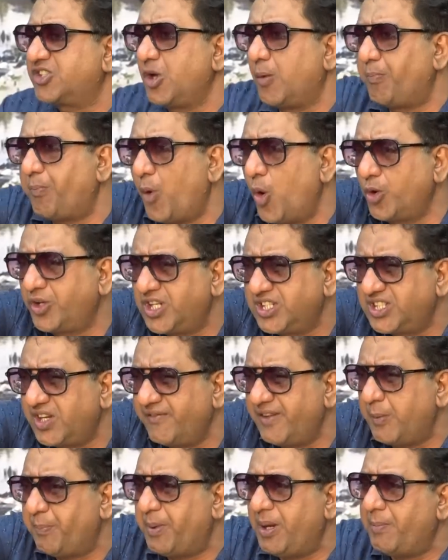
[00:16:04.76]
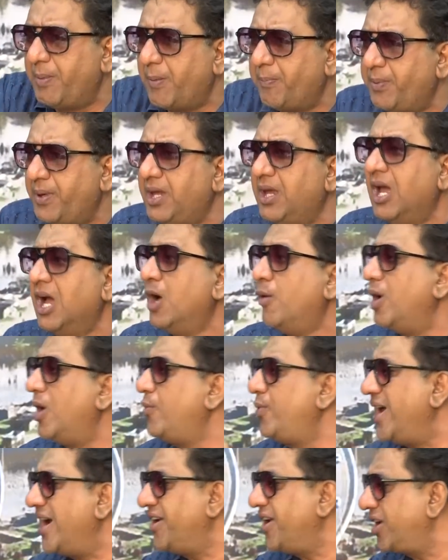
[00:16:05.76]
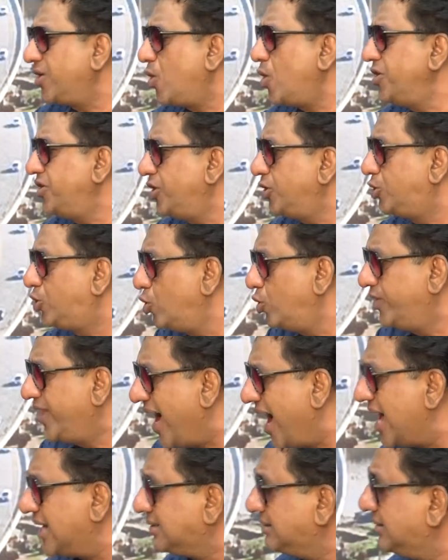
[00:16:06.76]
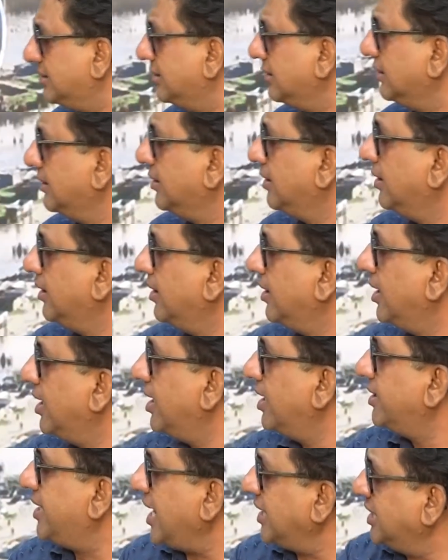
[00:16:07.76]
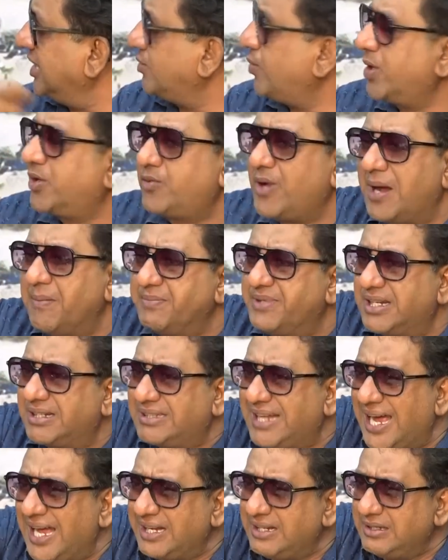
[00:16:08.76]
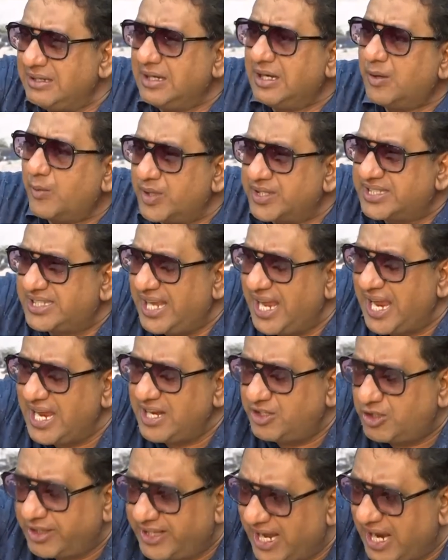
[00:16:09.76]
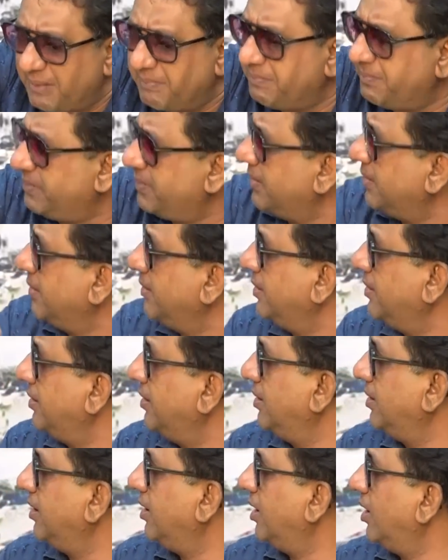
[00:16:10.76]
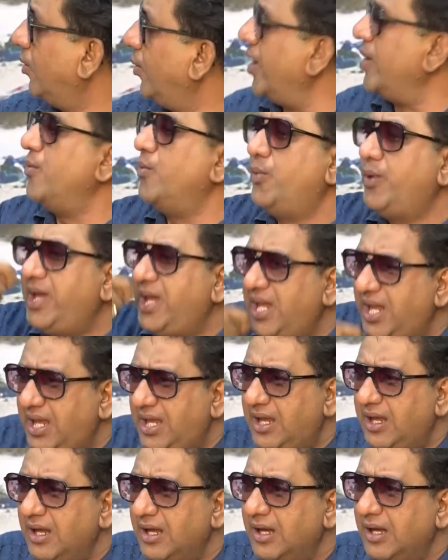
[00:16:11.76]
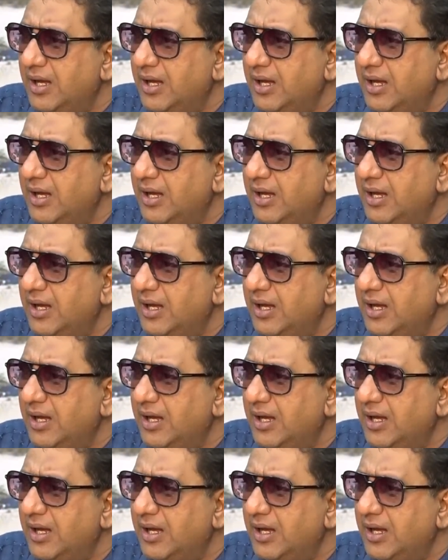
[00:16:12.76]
supporters of the PPP. Well, we are not going to do that. That is what Ramjetan was saying to them when we,